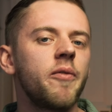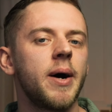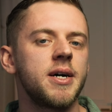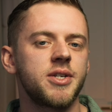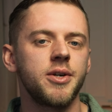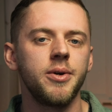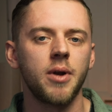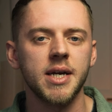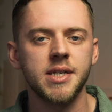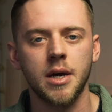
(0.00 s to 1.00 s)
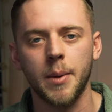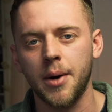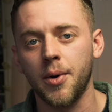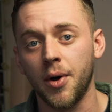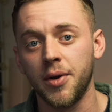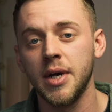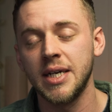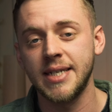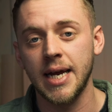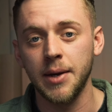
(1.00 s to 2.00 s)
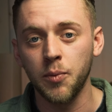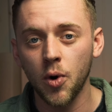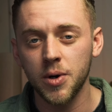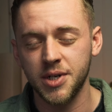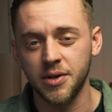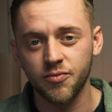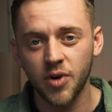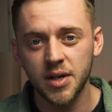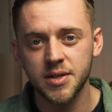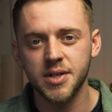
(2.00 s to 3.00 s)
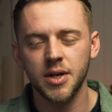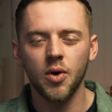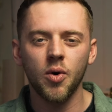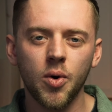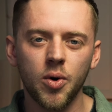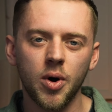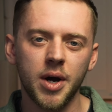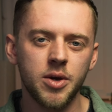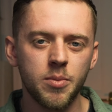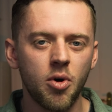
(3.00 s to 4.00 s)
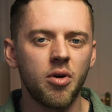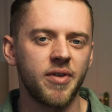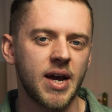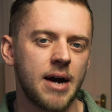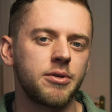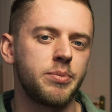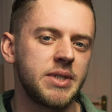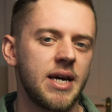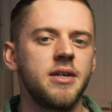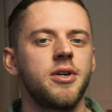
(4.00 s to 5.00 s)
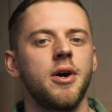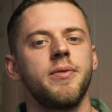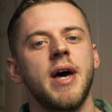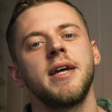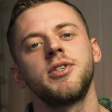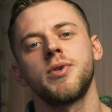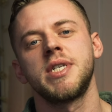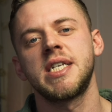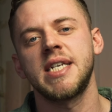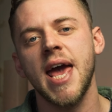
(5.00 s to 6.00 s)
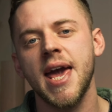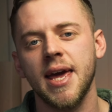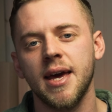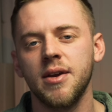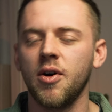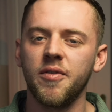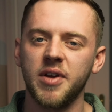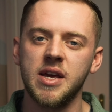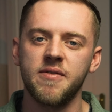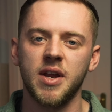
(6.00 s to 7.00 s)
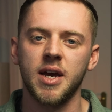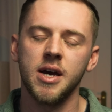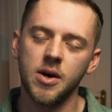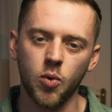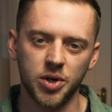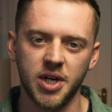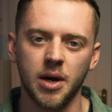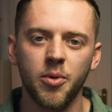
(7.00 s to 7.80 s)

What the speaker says: of person who likes to go out on daily walks and runs? Or are you more of a couch potato that enjoys staying in of an evening watching a